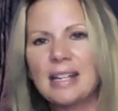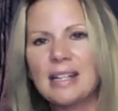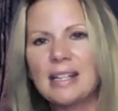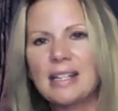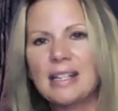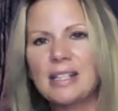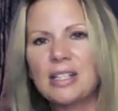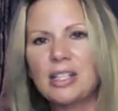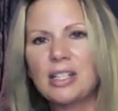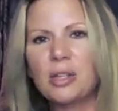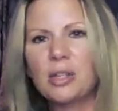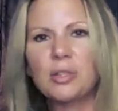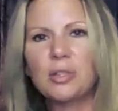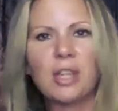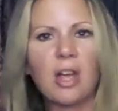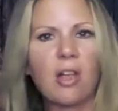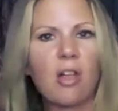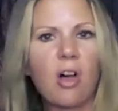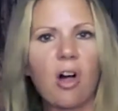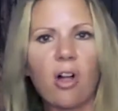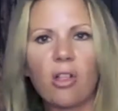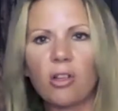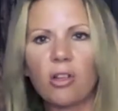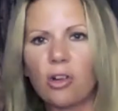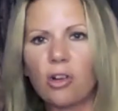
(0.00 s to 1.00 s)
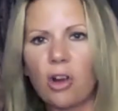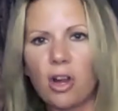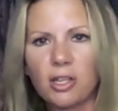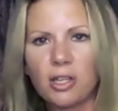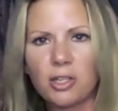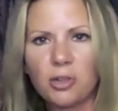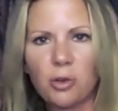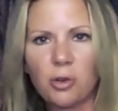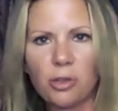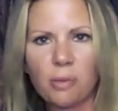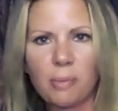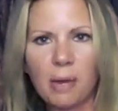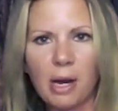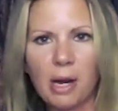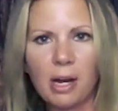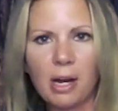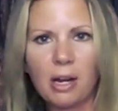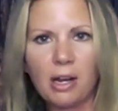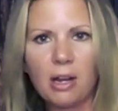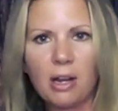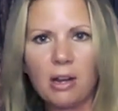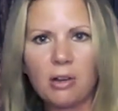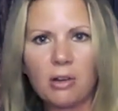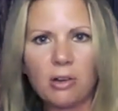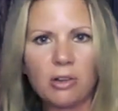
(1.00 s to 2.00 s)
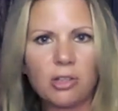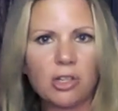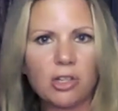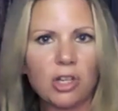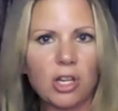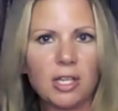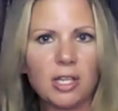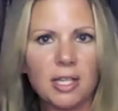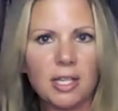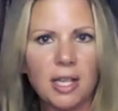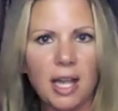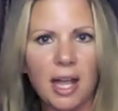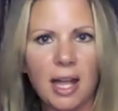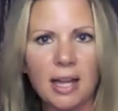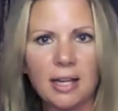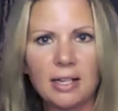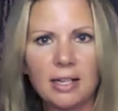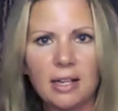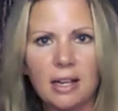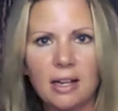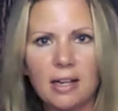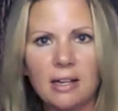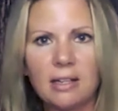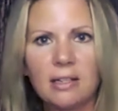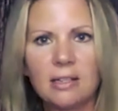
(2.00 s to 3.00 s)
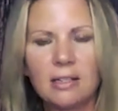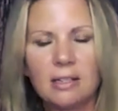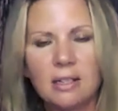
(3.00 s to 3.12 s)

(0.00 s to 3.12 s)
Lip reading: do you sell all across North America or just Canada?